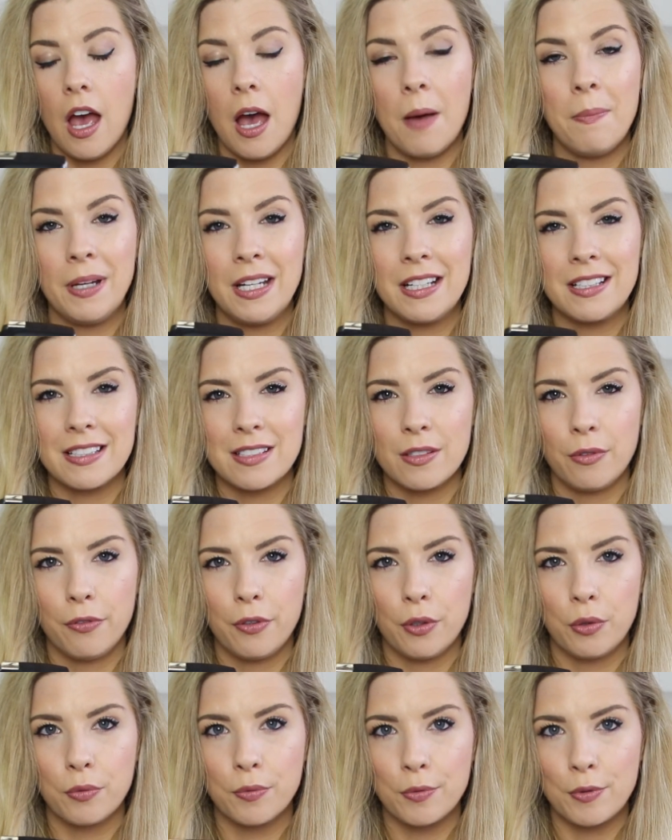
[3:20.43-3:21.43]
I mean, it doesn't
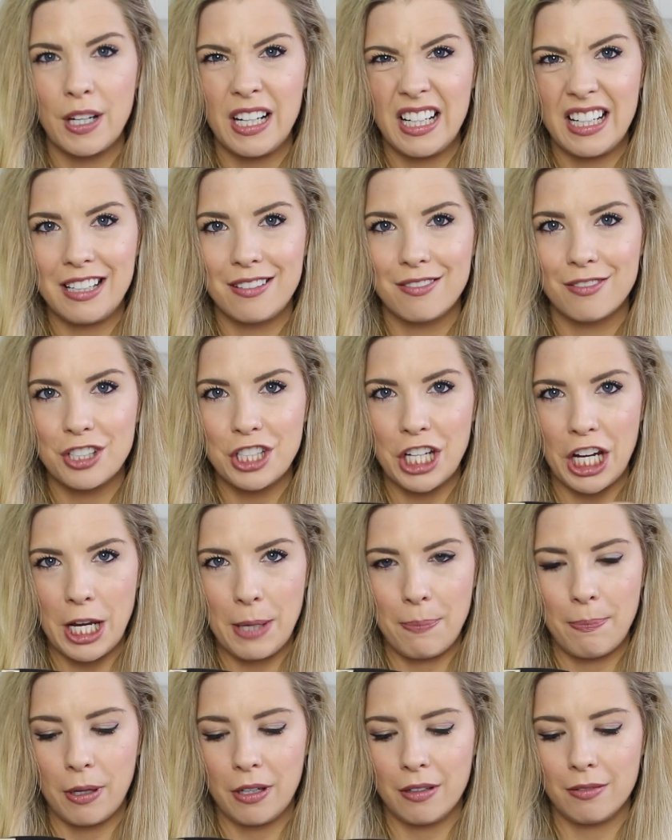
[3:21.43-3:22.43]
feel really
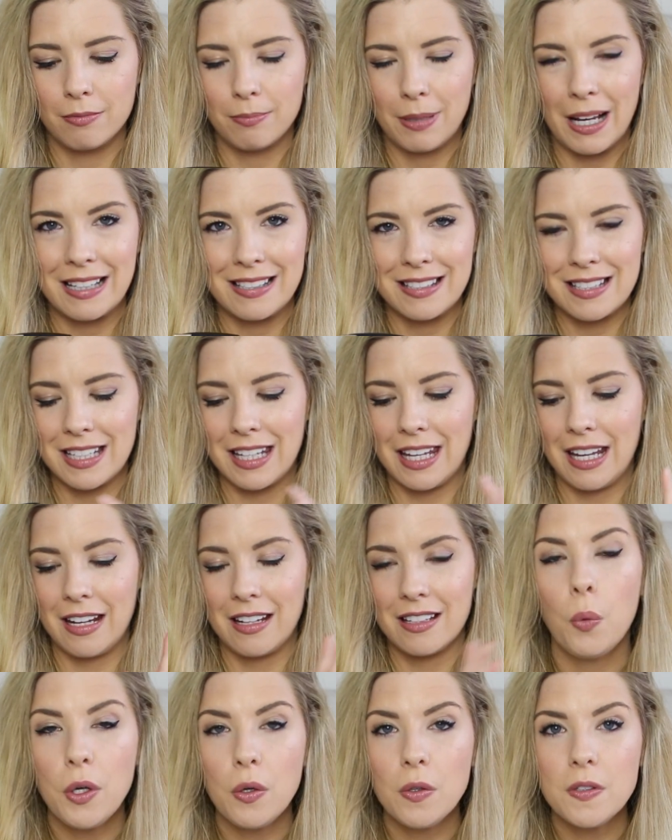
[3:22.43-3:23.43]
cheap and
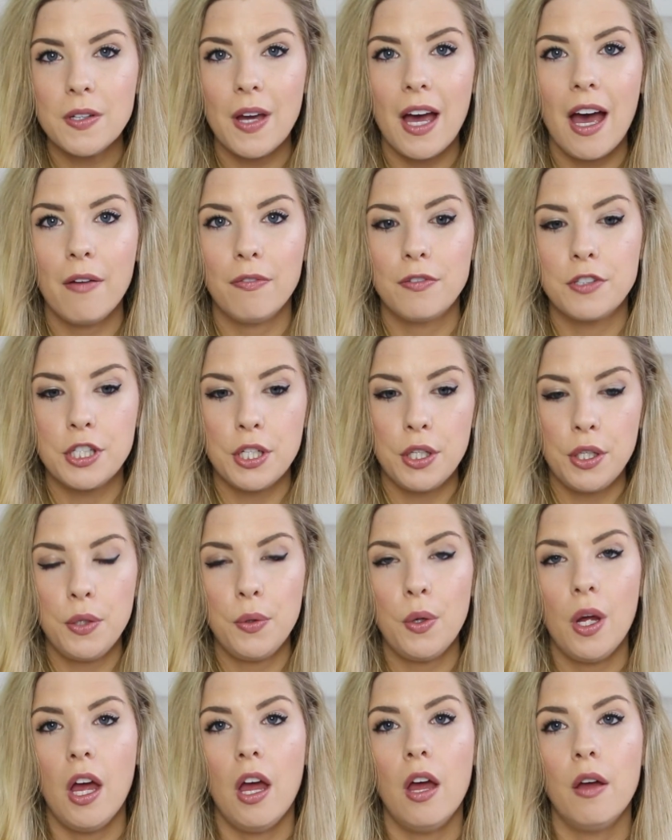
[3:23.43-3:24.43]
plasticky. We also have
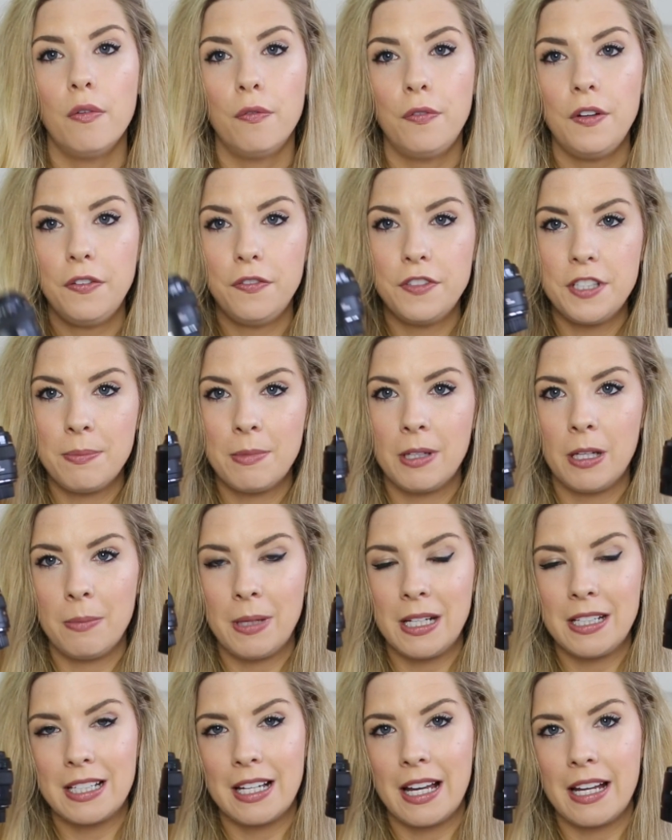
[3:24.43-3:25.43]
two
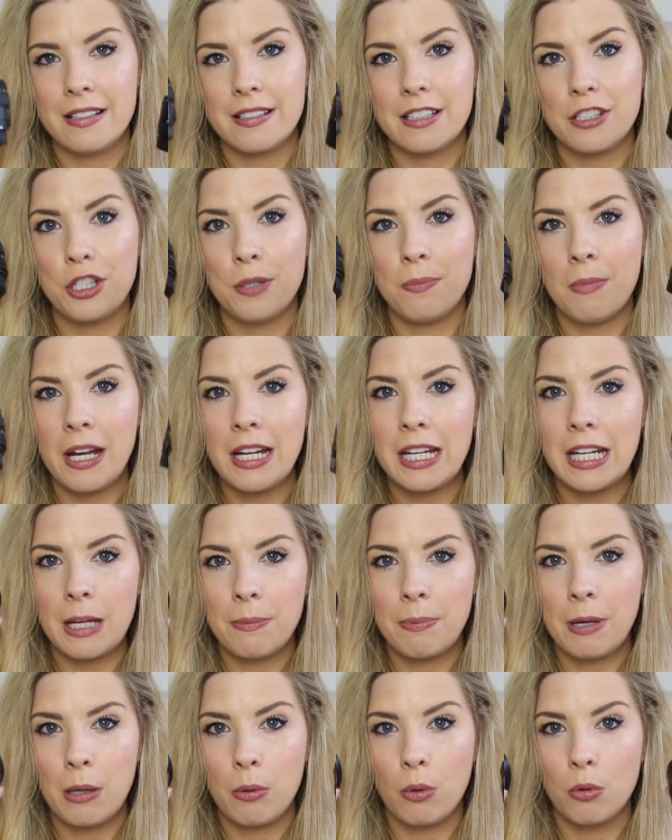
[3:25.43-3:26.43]
50mm lenses. You may hear
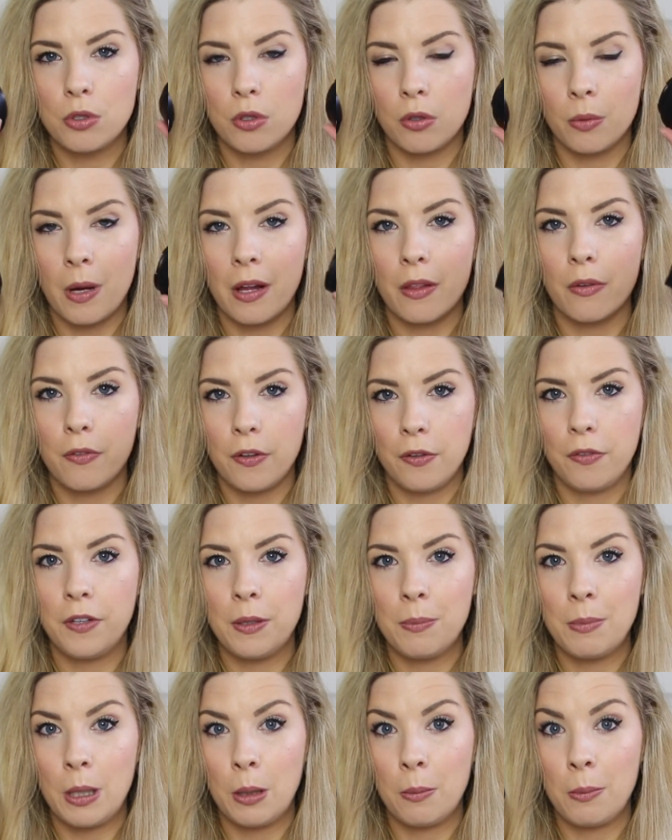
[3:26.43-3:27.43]
people talking about the
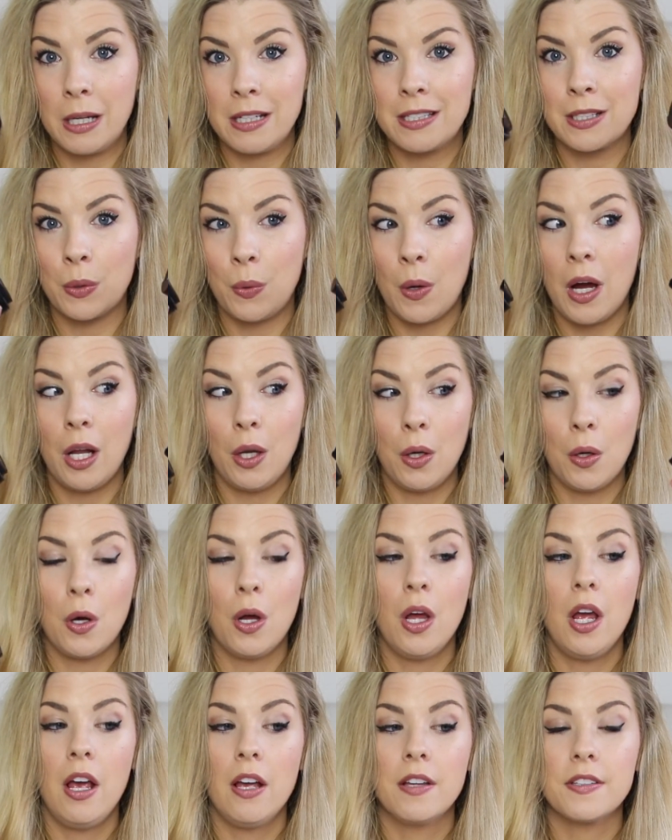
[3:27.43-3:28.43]
50mm quite a
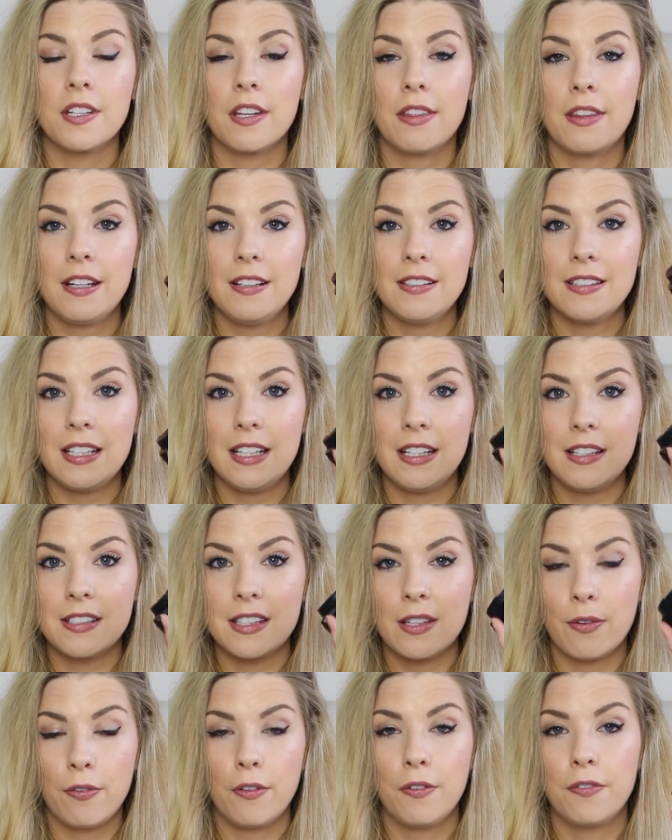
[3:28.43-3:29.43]
lot. So this is
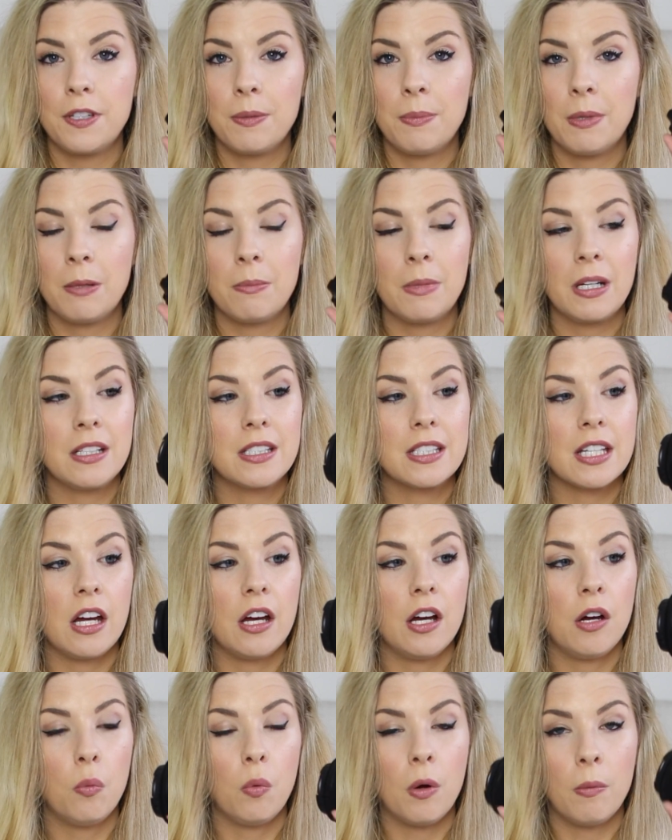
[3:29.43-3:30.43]
the 50mm
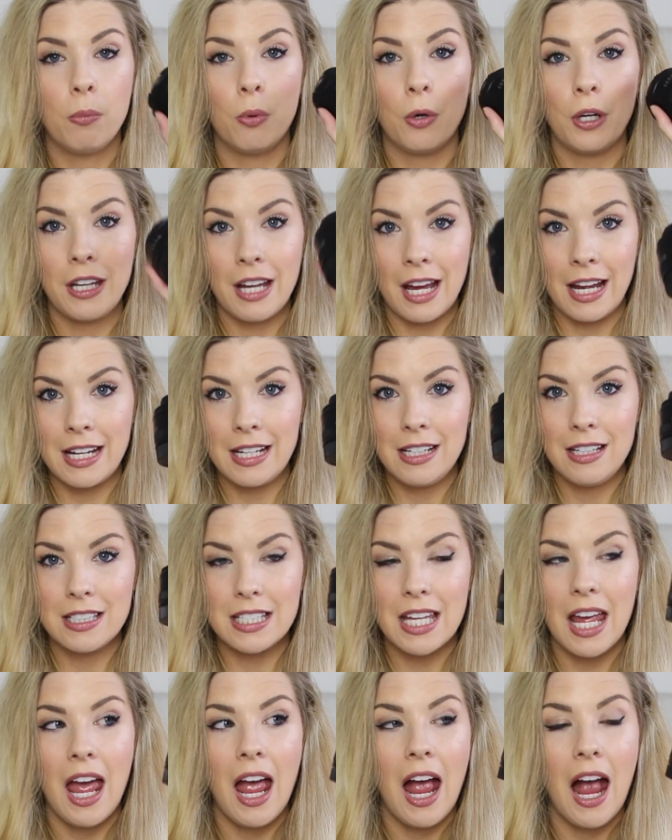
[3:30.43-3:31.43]

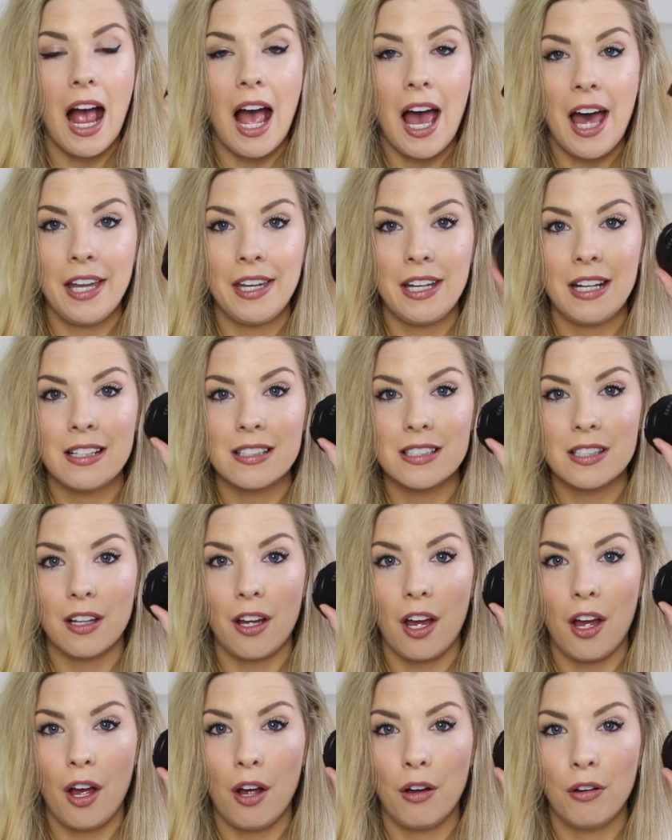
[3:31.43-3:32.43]
1.8 and it's
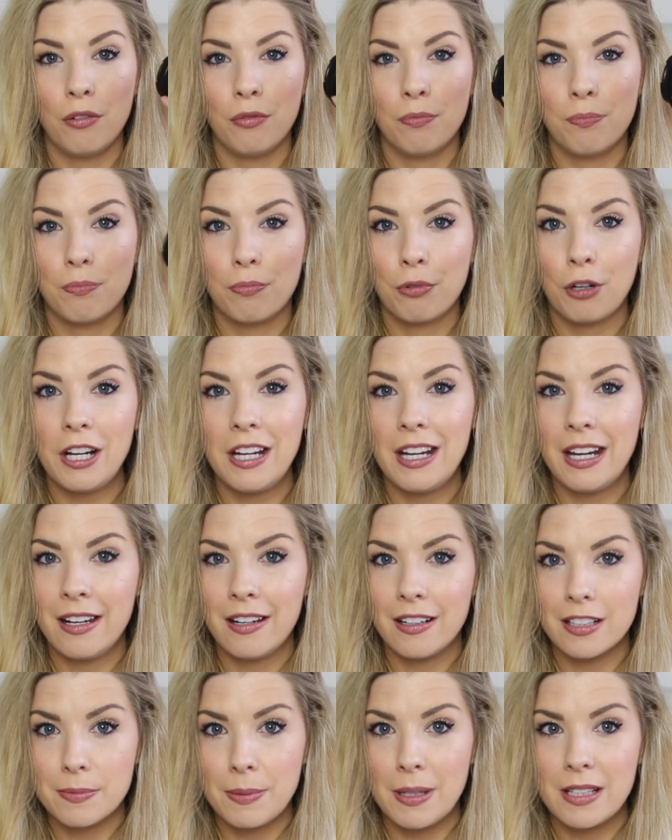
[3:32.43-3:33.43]
a pretty
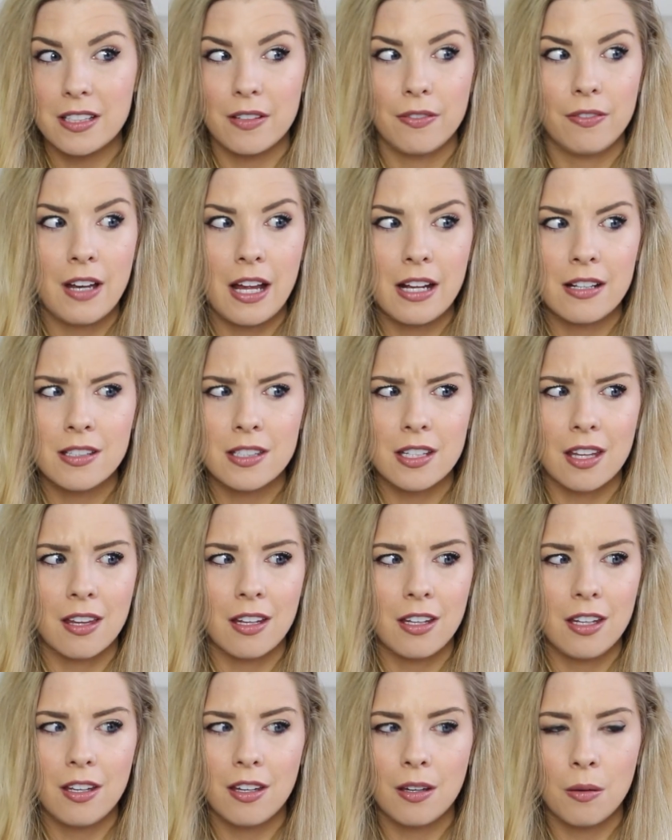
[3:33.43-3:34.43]
inexpensive lens. I
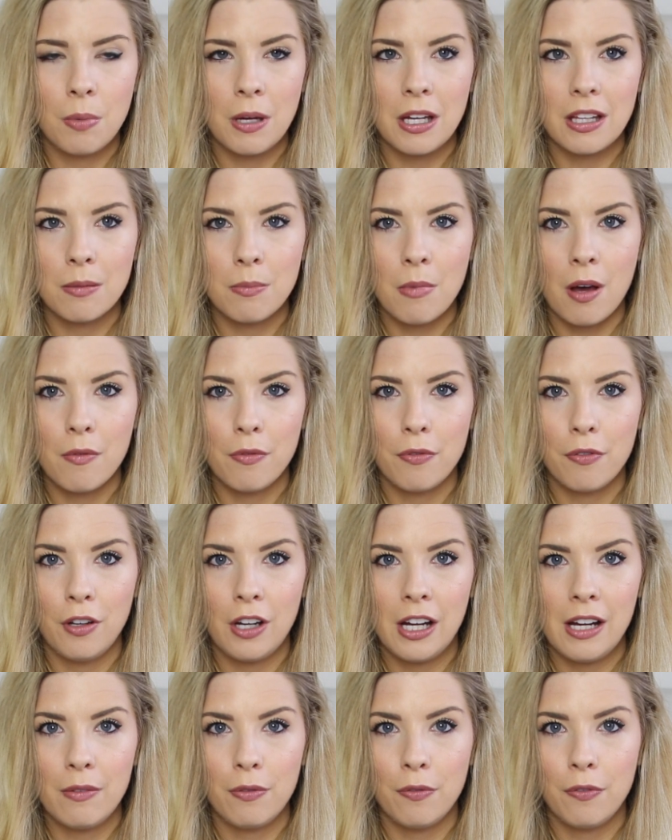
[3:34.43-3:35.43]
think you can pick them up for
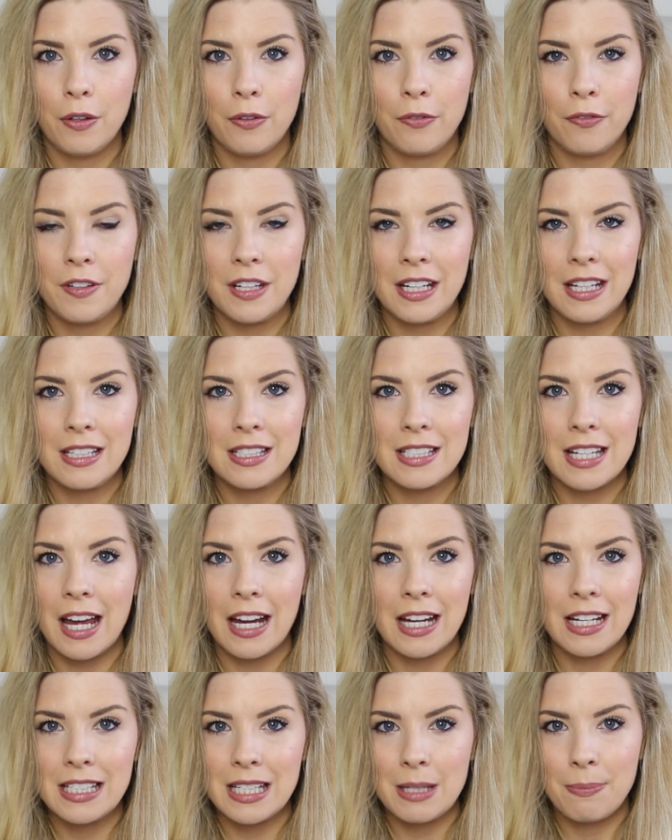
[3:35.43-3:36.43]
like £50 to
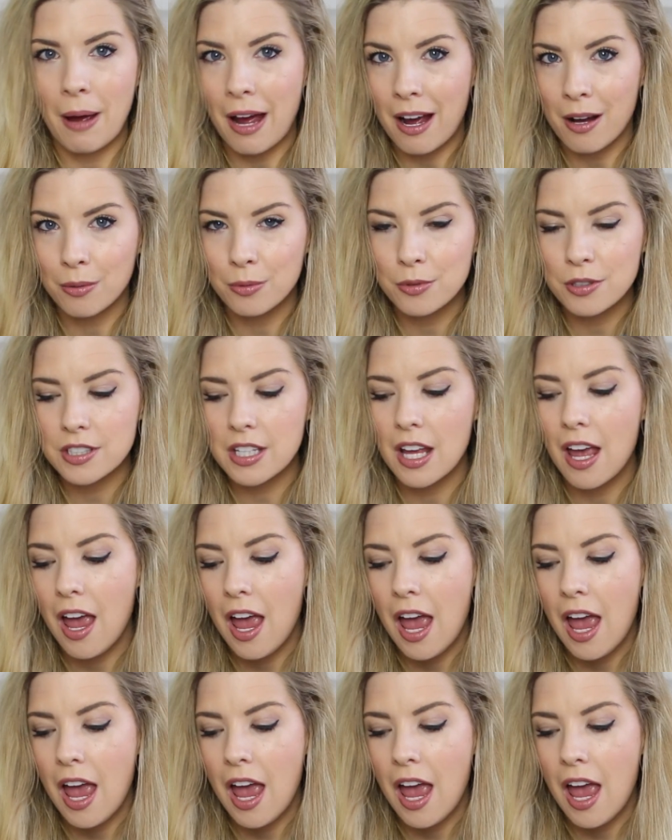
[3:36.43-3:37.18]
£80.